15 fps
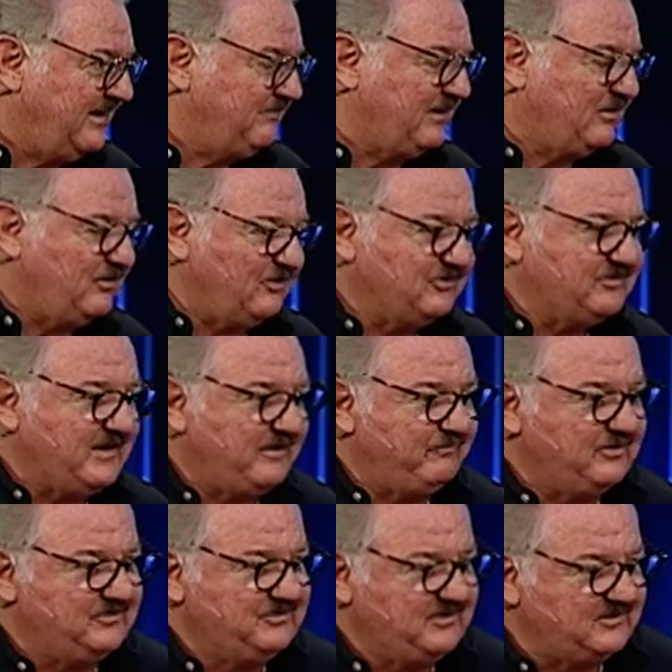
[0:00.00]
And because that
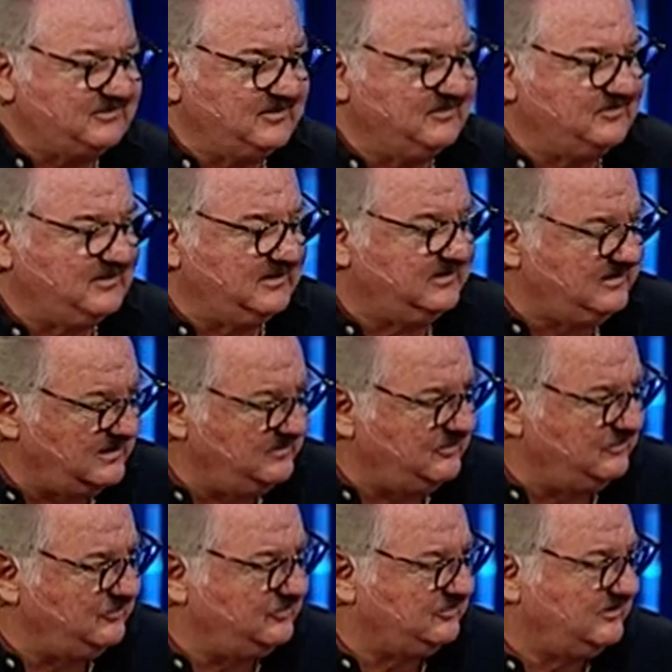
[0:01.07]
resistance
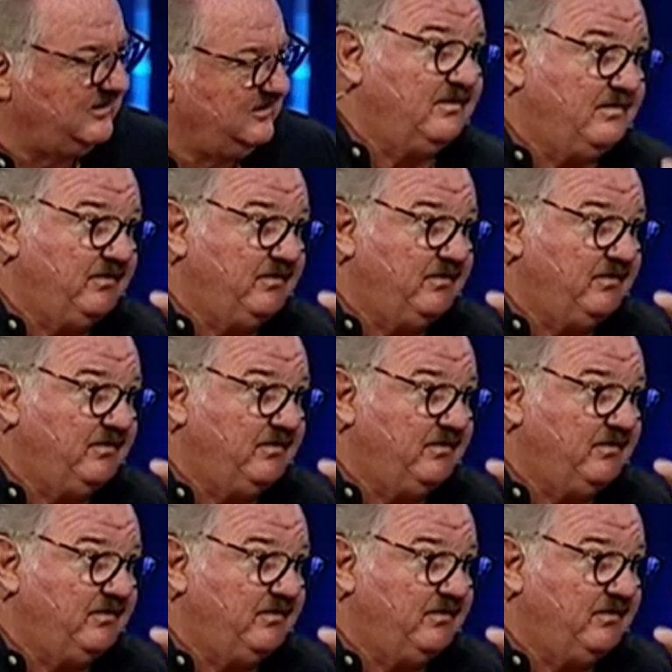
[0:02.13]
continues,